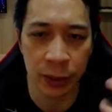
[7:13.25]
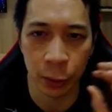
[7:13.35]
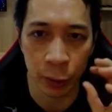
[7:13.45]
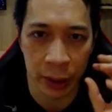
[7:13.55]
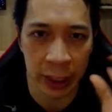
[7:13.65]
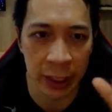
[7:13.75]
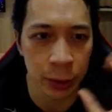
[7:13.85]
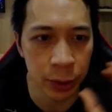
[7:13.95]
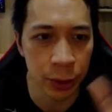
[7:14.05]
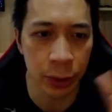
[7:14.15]
So we're getting
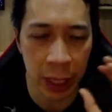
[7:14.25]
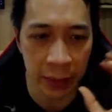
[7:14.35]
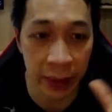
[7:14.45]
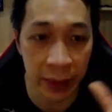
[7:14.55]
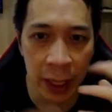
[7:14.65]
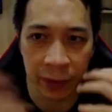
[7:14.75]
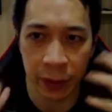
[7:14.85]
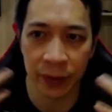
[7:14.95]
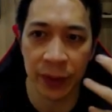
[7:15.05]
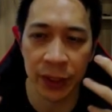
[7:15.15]
used to having a lot of
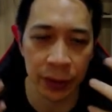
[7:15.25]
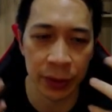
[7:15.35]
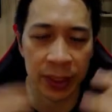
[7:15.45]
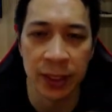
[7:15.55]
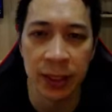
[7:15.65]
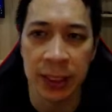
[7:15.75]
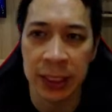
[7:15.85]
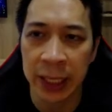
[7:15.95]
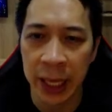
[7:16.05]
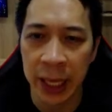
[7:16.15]
our visuals and senses
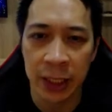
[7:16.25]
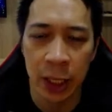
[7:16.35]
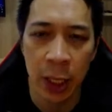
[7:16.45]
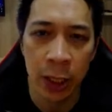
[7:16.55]
engaged.